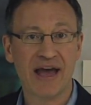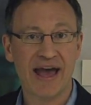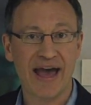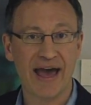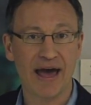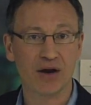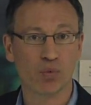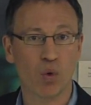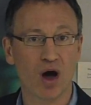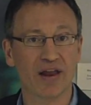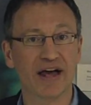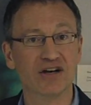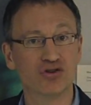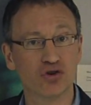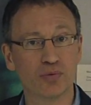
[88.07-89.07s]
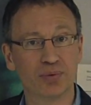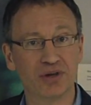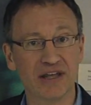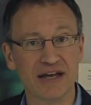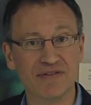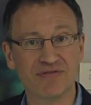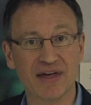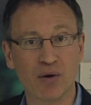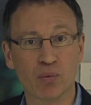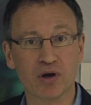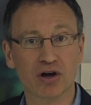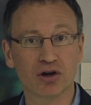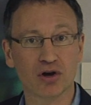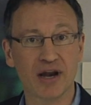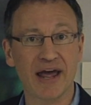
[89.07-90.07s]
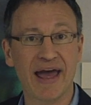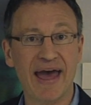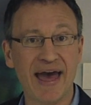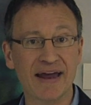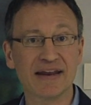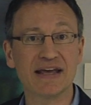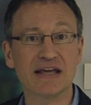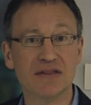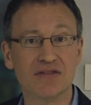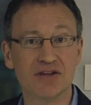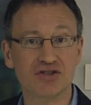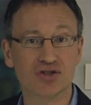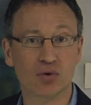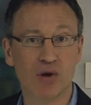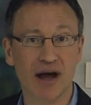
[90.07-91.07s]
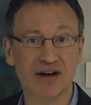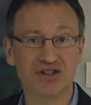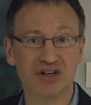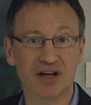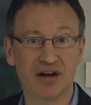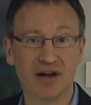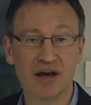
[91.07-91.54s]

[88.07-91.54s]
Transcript: And while I do believe that we are going to head in this direction,